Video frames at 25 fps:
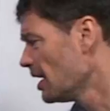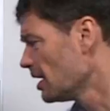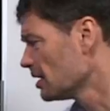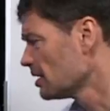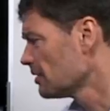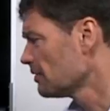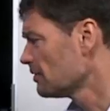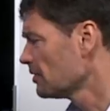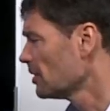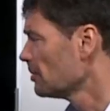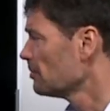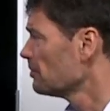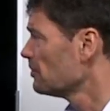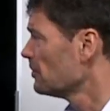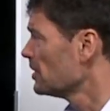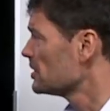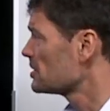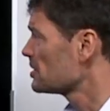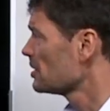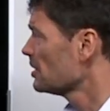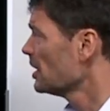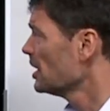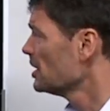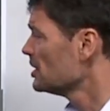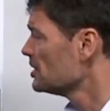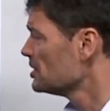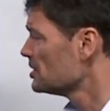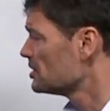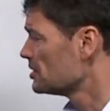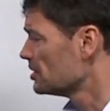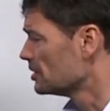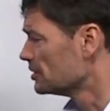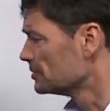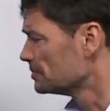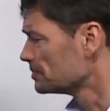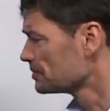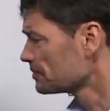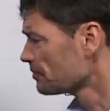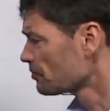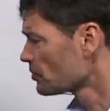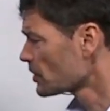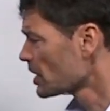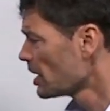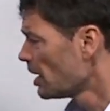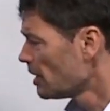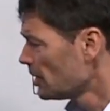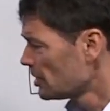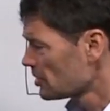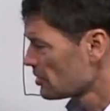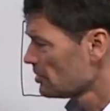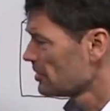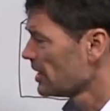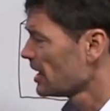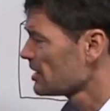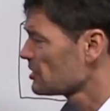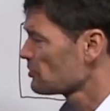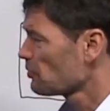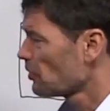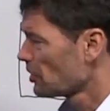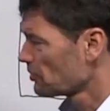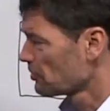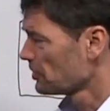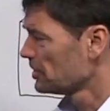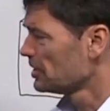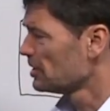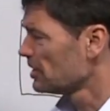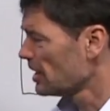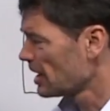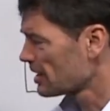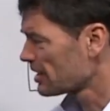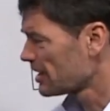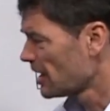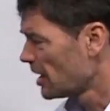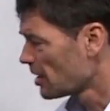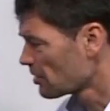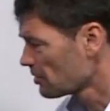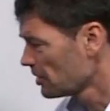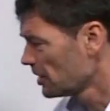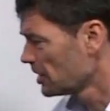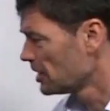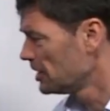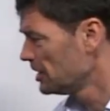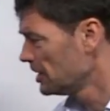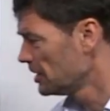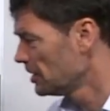and from ventilation. So that's what we calculate